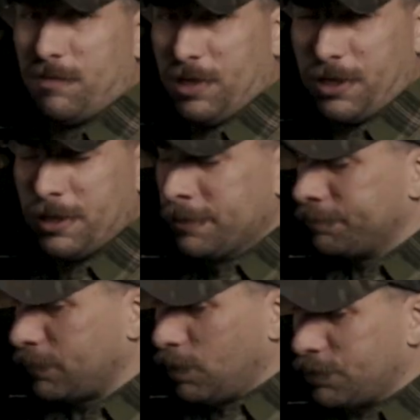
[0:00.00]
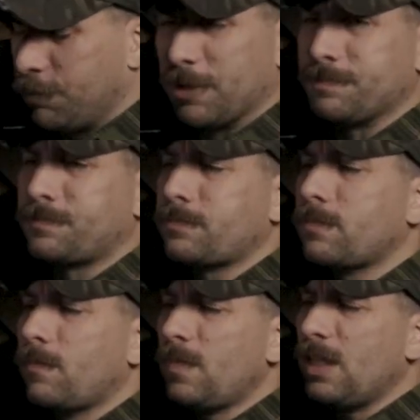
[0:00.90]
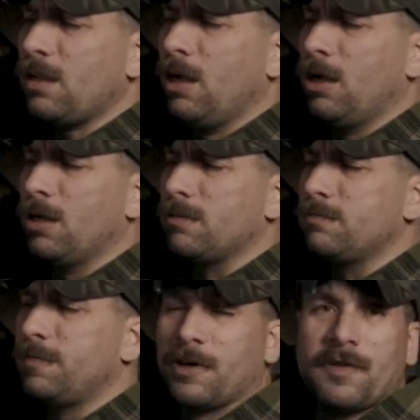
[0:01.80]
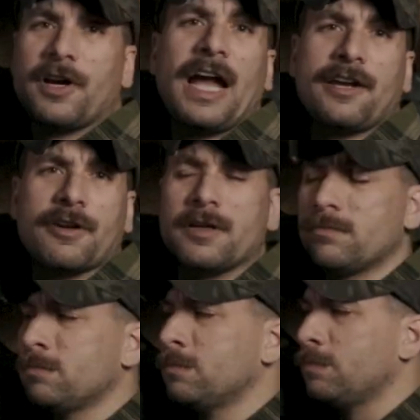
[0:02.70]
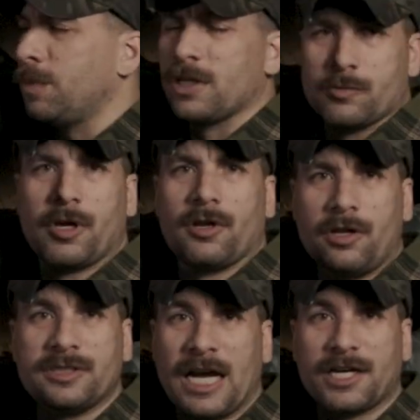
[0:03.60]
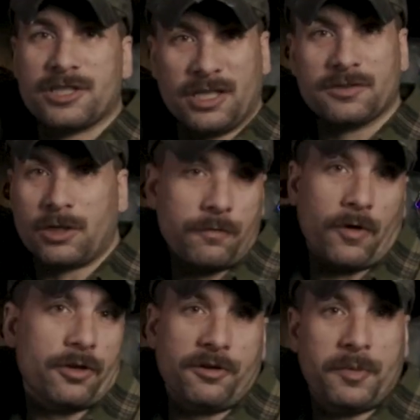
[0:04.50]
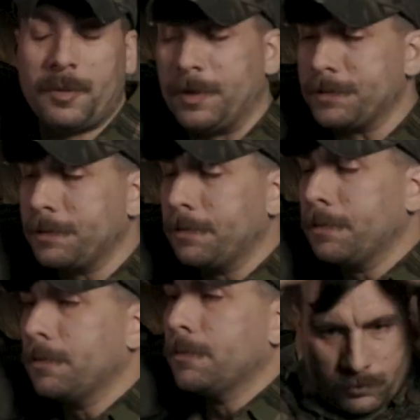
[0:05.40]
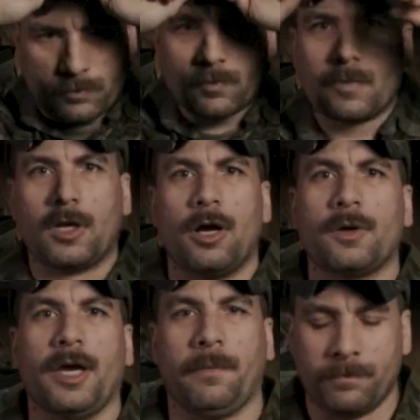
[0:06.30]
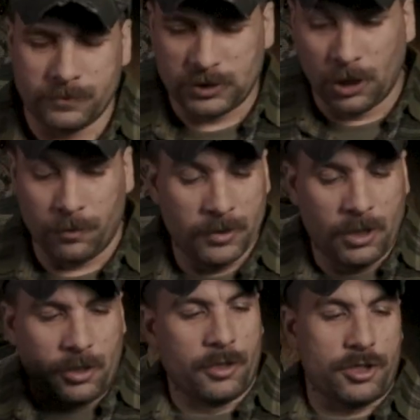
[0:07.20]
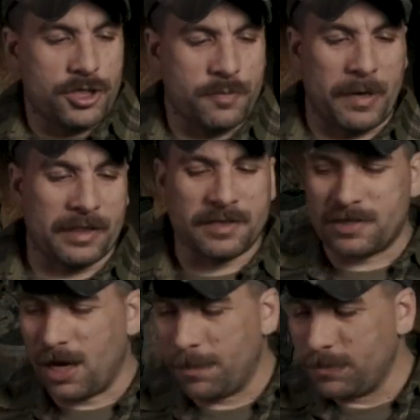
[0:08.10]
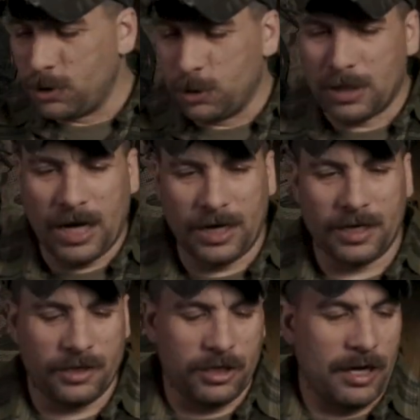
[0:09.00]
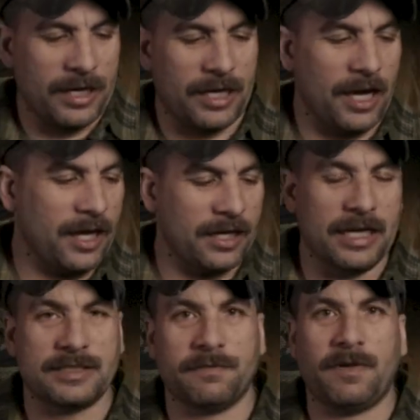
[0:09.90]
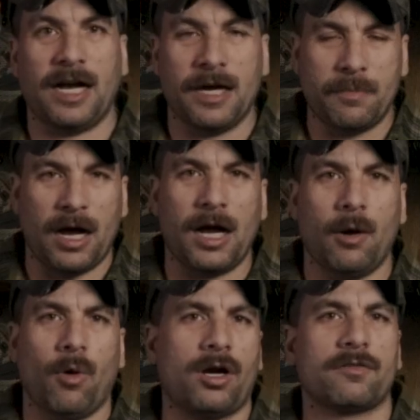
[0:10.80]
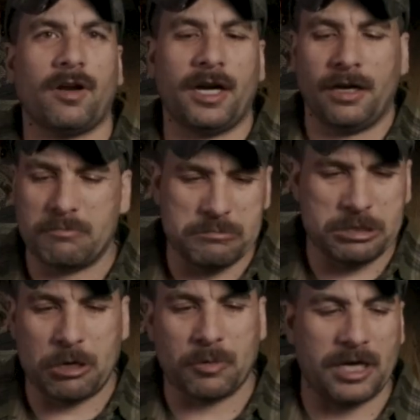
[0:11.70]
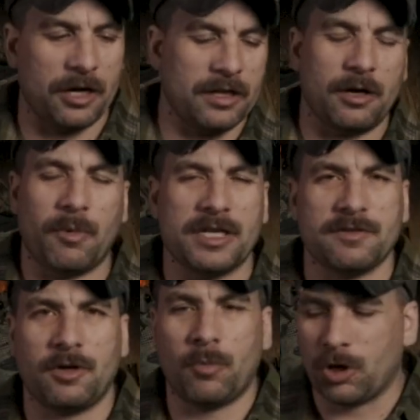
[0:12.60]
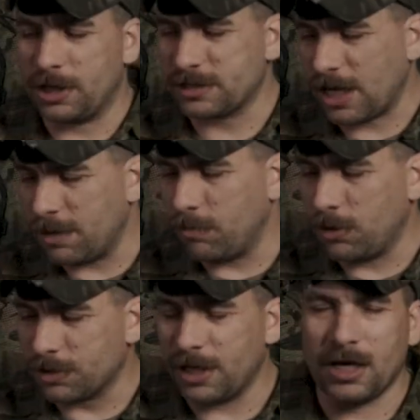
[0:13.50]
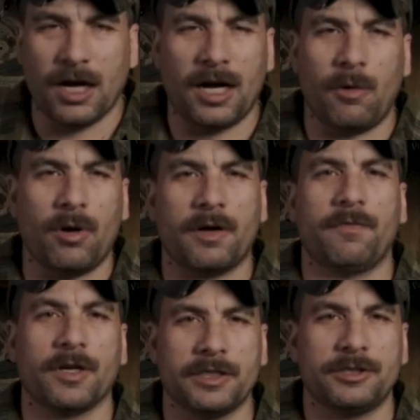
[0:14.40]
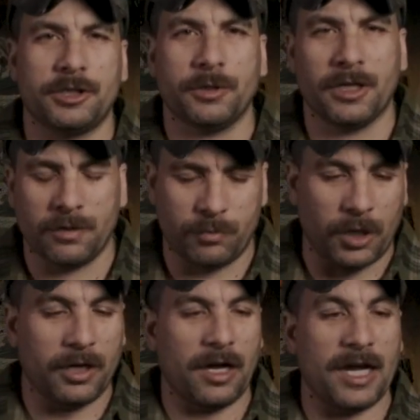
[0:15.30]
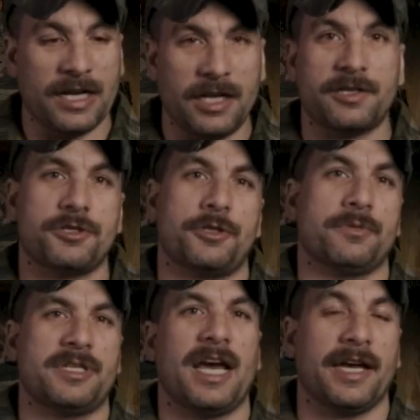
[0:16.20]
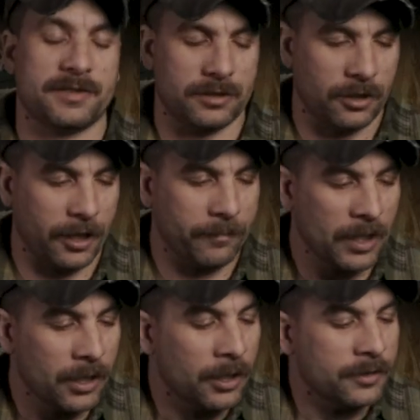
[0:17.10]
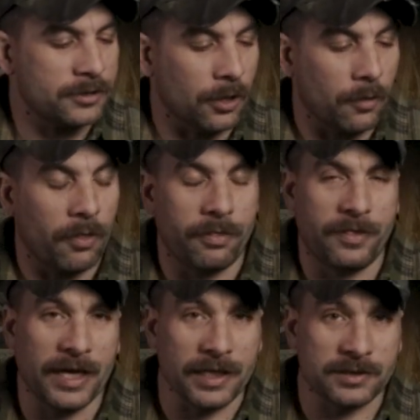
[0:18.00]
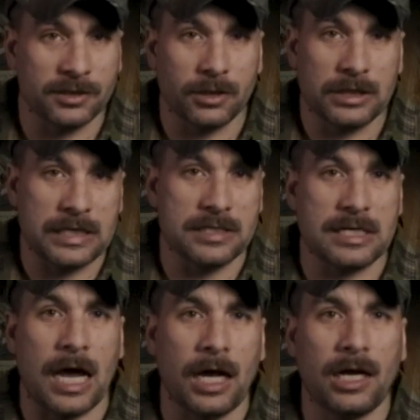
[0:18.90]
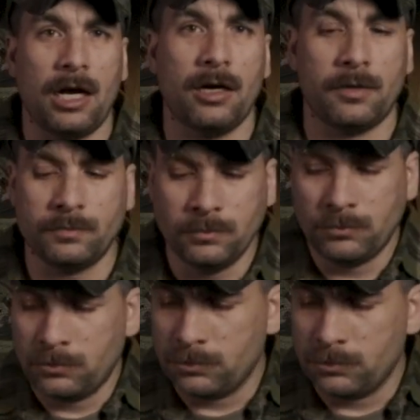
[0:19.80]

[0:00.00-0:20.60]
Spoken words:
very, oh, excuse me, very, very accurate, because we all know that TAGINN shells go farther than BBs. Okay, so you just pick this up, you got it, you're like, hey, it's a vibe, I want to run it. Don't care that it weighs a little more and it's kind of bulky. I want to freaking shoot it, but I need it to shoot tags, all right? So this does not come,